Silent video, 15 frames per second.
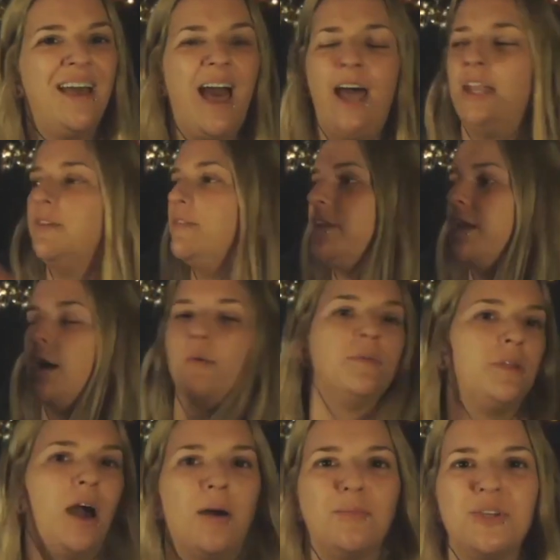End of video.
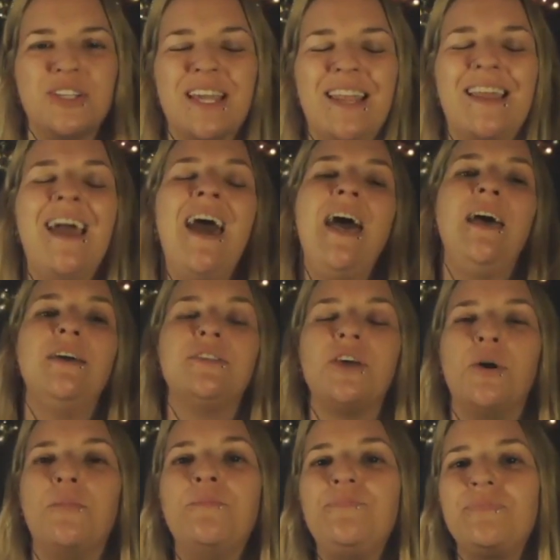No, I'm just kidding. So,